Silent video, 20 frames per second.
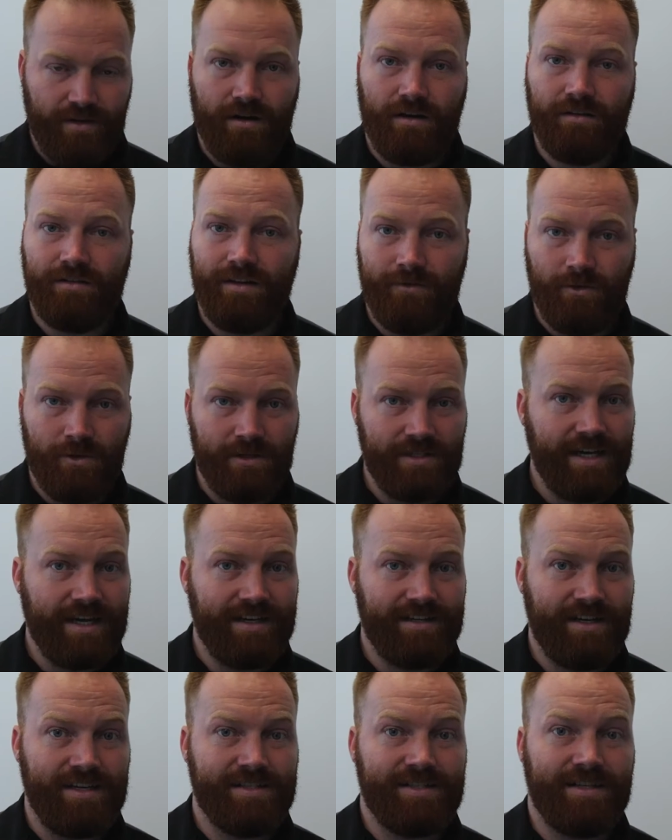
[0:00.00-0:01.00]
Our level one
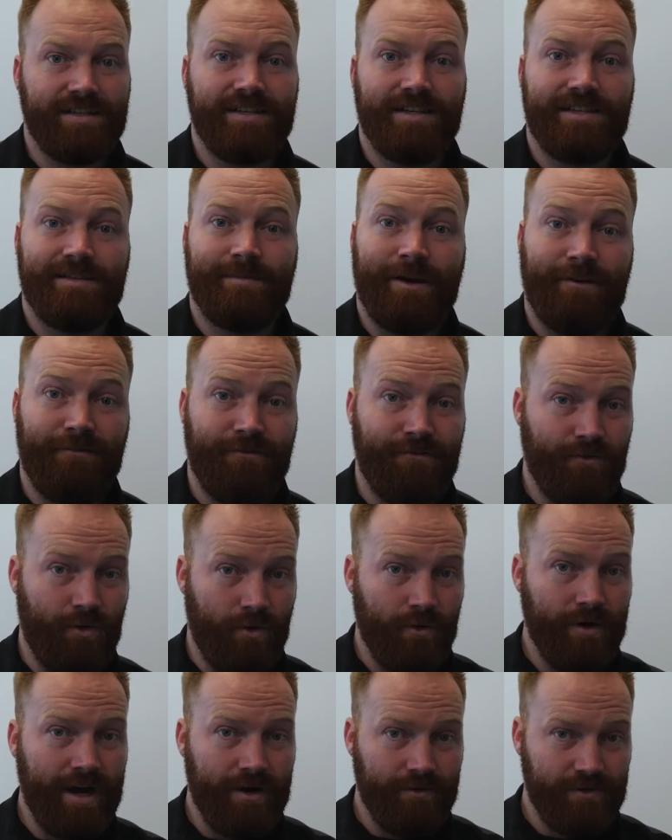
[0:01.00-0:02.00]
diagnostic takes about
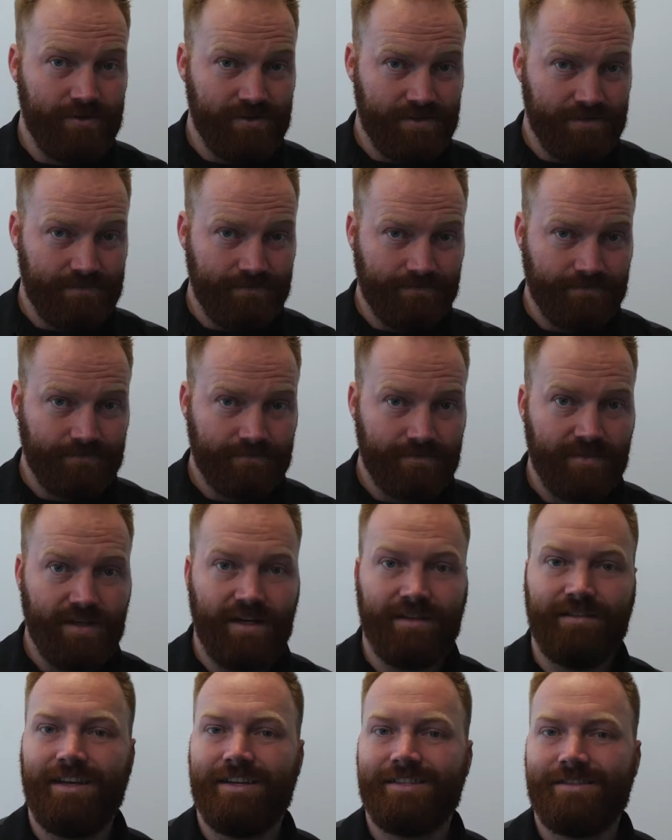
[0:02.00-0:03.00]
4 hours,
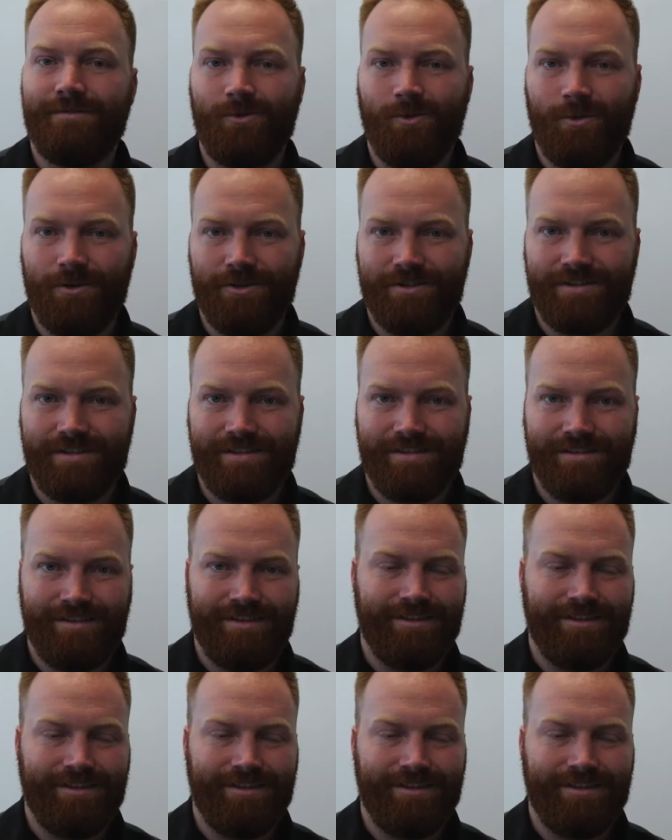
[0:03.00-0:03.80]
unless of course